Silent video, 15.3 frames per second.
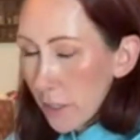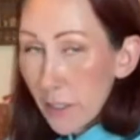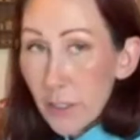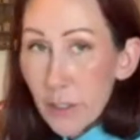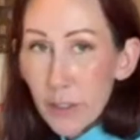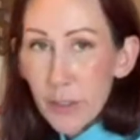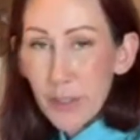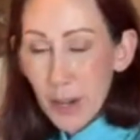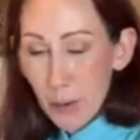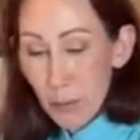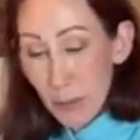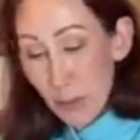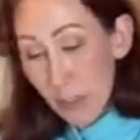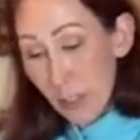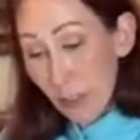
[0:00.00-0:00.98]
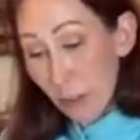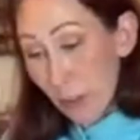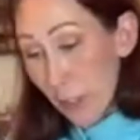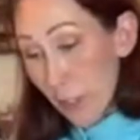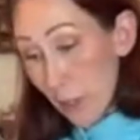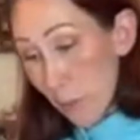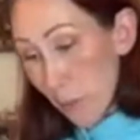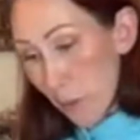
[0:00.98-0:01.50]
So now I'm just going to clean
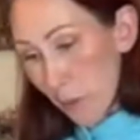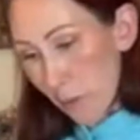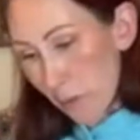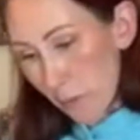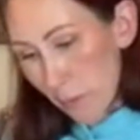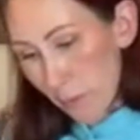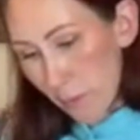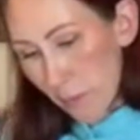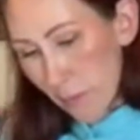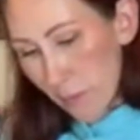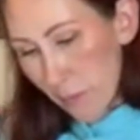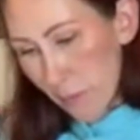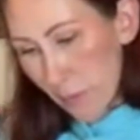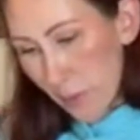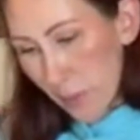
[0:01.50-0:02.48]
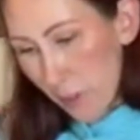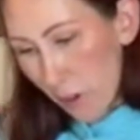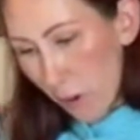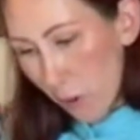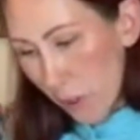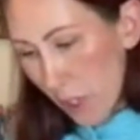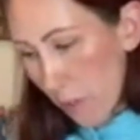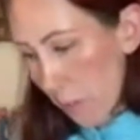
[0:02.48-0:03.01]
up and I'll
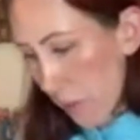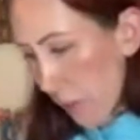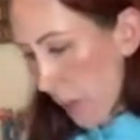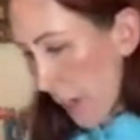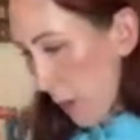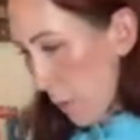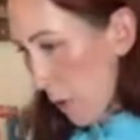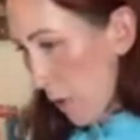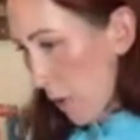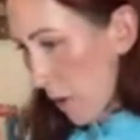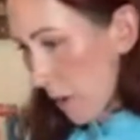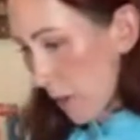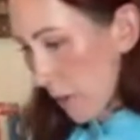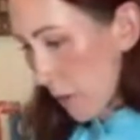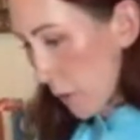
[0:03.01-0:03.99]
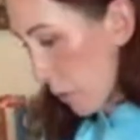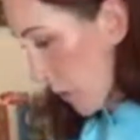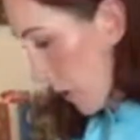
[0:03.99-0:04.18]
keep the camera on so we